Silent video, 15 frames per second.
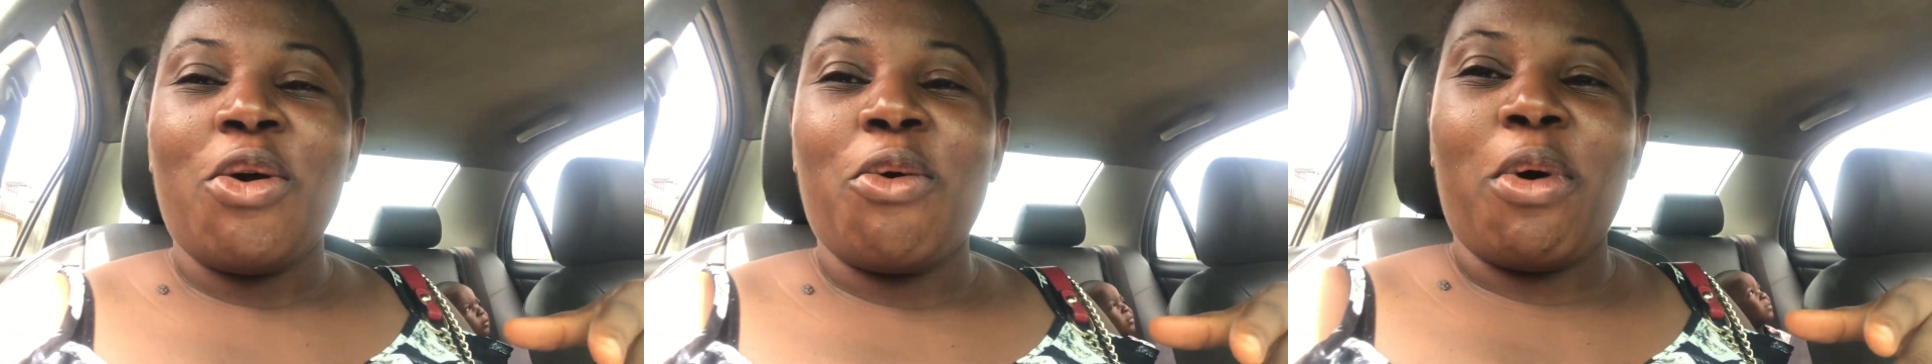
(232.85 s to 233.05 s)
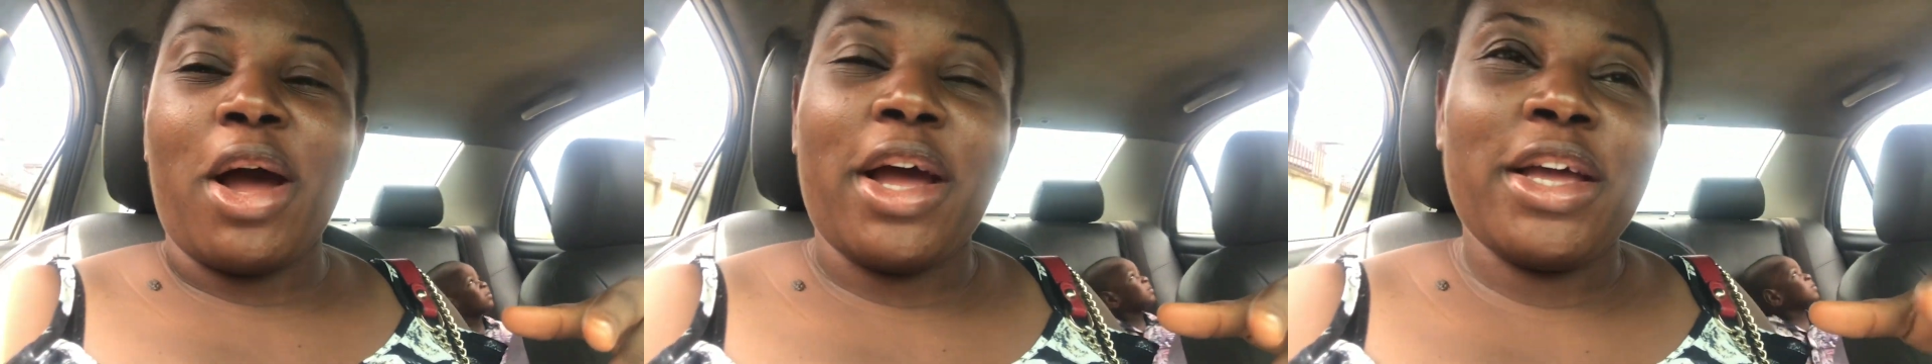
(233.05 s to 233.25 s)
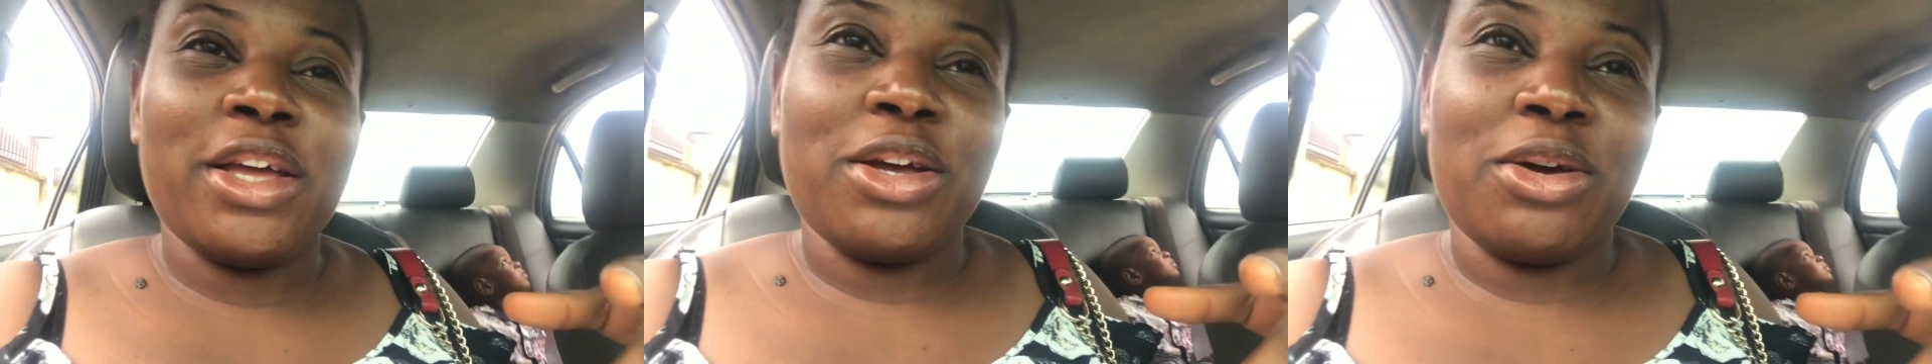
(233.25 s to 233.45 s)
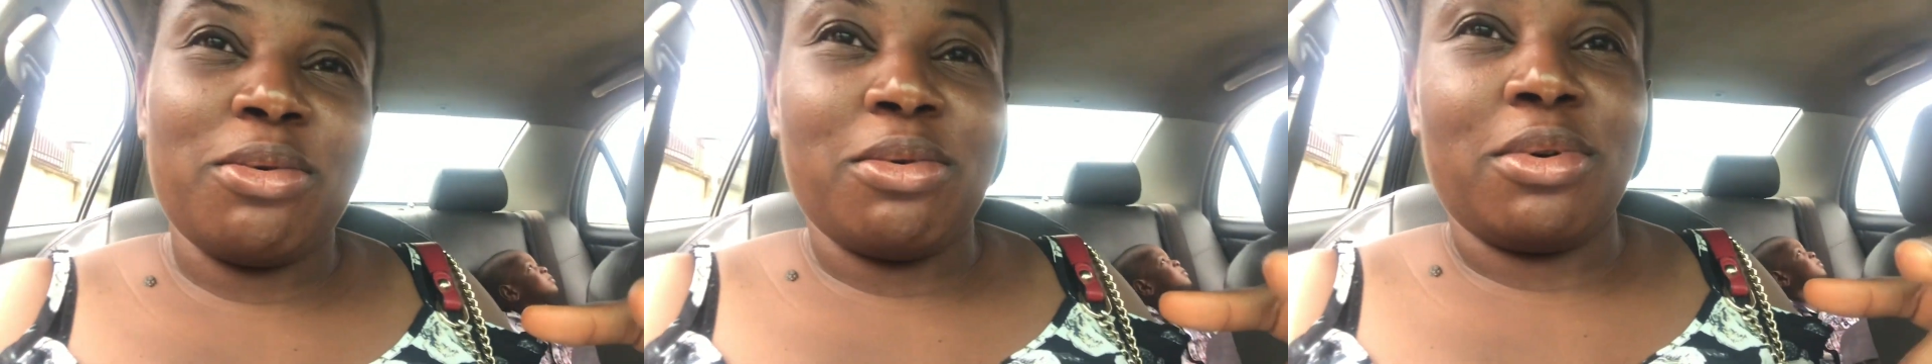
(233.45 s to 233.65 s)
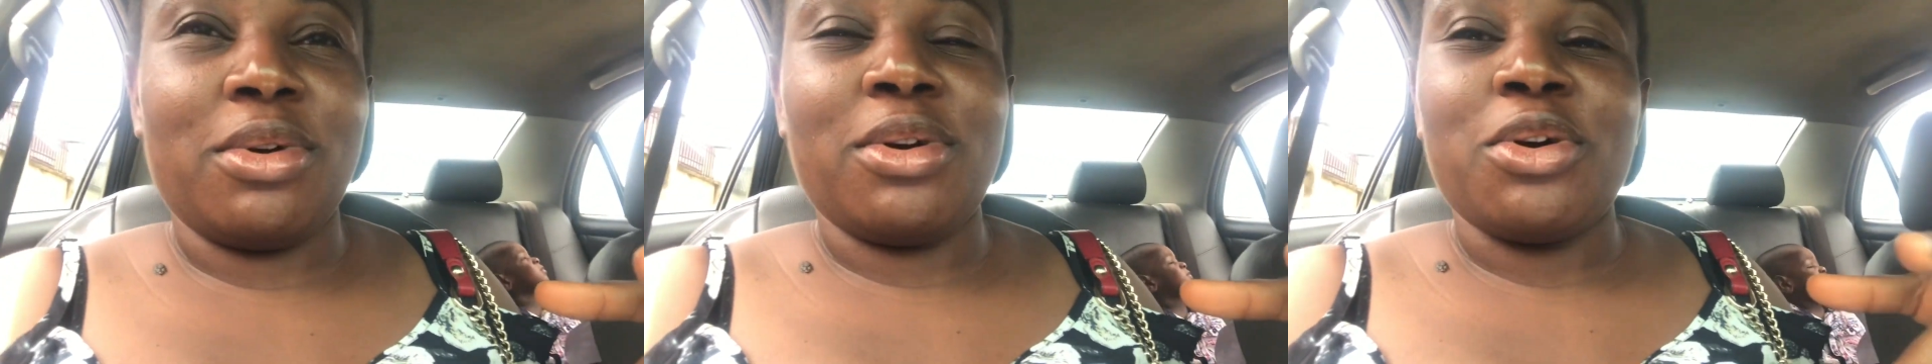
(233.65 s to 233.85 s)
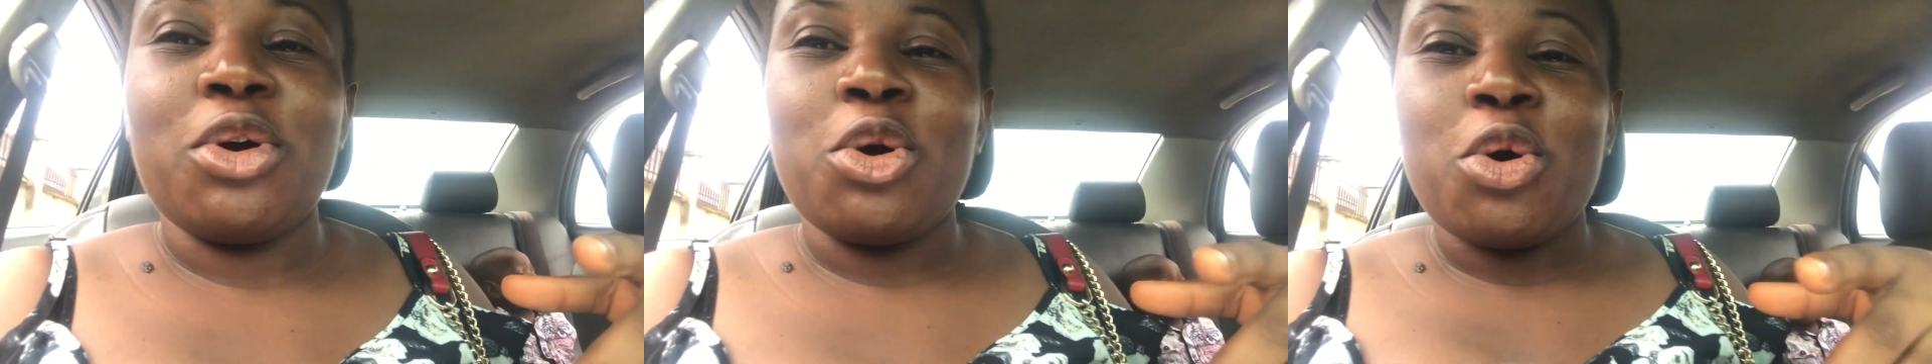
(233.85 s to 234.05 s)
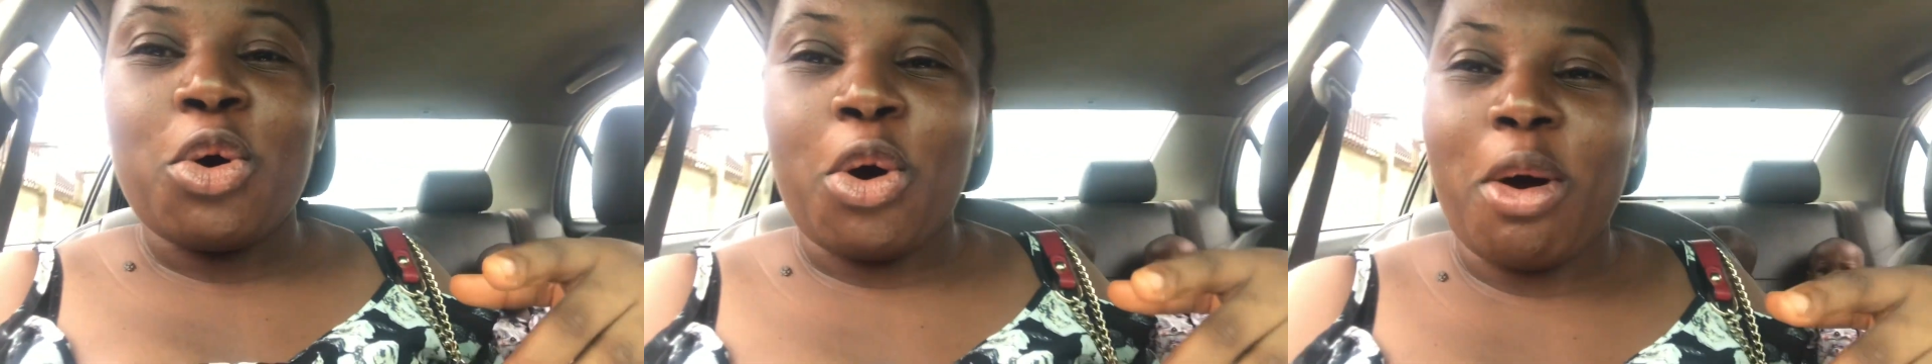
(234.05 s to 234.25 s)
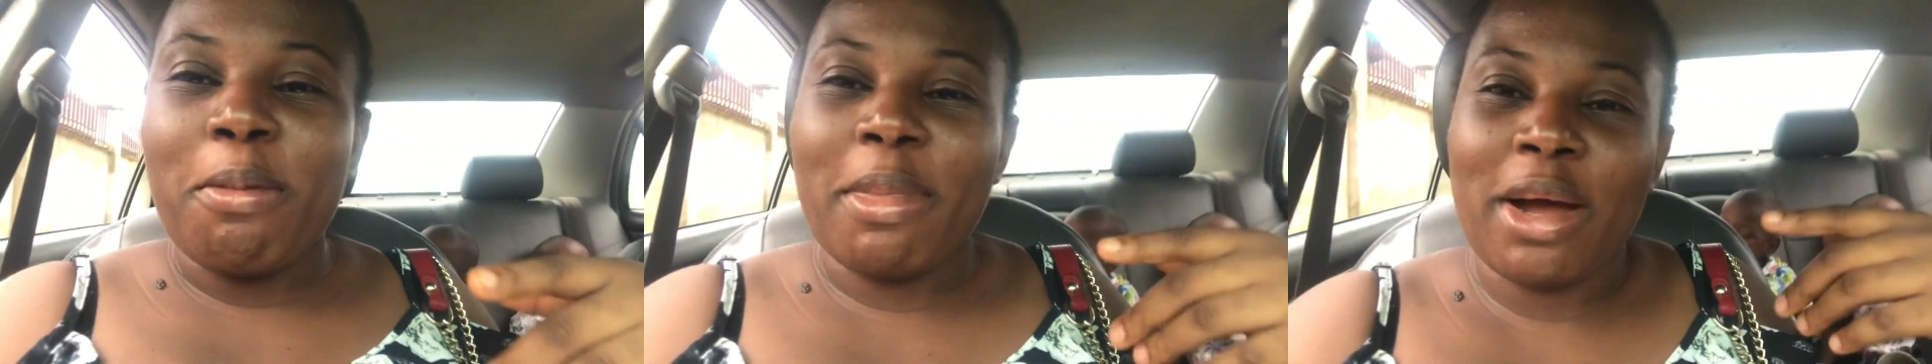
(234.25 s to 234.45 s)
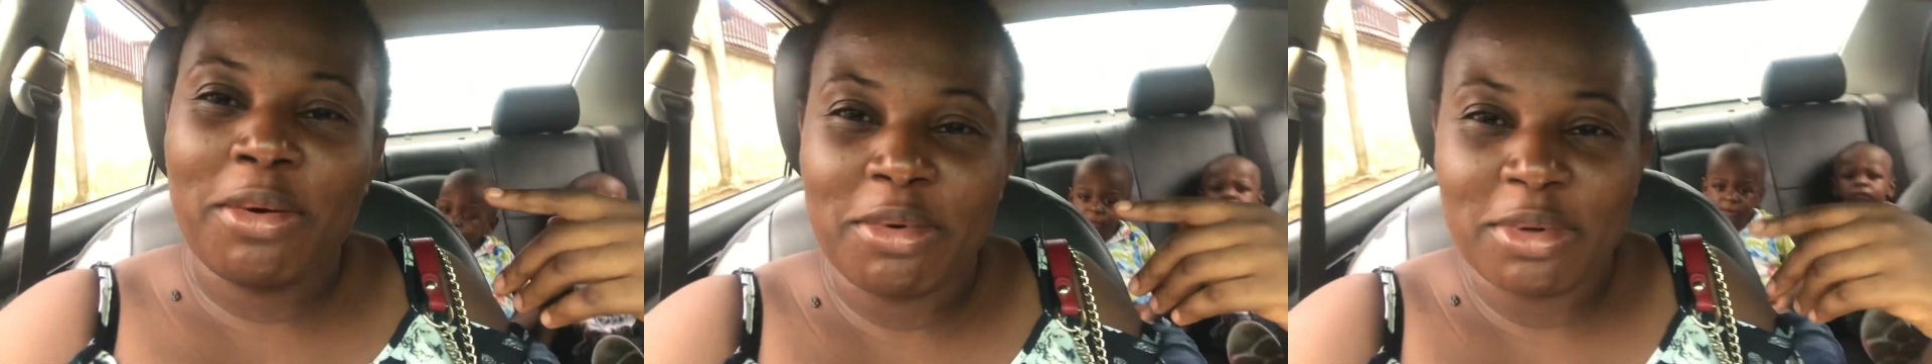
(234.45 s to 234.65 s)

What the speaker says: while he will come back